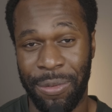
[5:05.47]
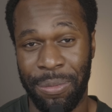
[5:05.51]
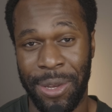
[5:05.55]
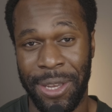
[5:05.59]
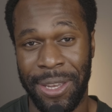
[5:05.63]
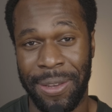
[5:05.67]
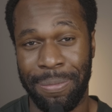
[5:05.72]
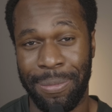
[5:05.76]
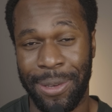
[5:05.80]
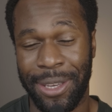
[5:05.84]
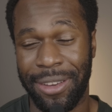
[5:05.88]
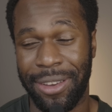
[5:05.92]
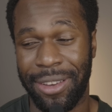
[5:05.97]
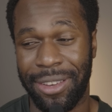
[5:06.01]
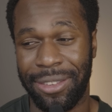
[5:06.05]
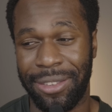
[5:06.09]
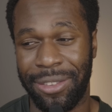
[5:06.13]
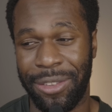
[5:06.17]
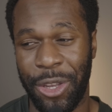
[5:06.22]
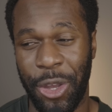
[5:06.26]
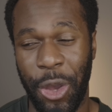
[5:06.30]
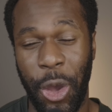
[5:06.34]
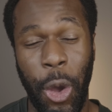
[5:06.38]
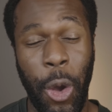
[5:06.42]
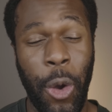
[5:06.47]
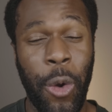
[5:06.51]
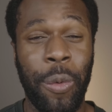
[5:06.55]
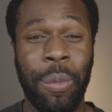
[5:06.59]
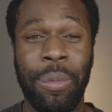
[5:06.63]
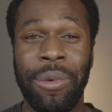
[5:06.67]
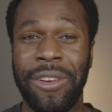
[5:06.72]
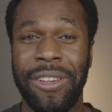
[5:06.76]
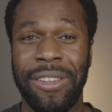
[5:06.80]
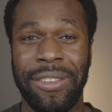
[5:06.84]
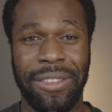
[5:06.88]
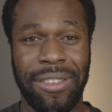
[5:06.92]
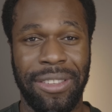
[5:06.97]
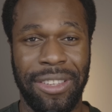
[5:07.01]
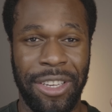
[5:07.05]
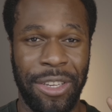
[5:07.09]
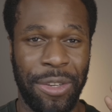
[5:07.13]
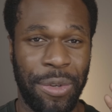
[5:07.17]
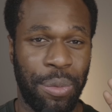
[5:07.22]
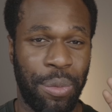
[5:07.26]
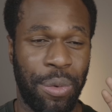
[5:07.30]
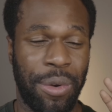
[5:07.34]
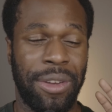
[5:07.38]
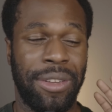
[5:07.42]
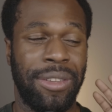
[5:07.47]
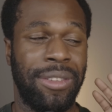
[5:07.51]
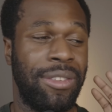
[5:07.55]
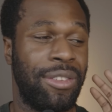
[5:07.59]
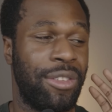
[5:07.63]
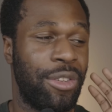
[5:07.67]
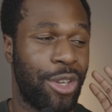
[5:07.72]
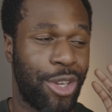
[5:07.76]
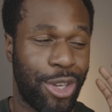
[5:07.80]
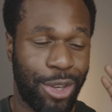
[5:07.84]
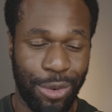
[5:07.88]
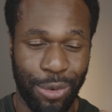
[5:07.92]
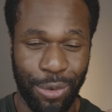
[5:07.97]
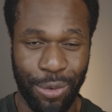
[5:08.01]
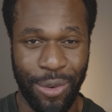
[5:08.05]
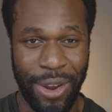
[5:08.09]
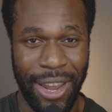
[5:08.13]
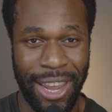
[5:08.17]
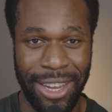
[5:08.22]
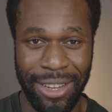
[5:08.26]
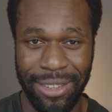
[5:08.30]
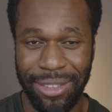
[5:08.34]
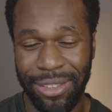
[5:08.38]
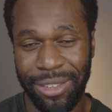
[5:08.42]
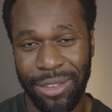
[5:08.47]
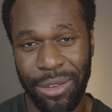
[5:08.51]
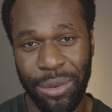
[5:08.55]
me because the opening scene was great.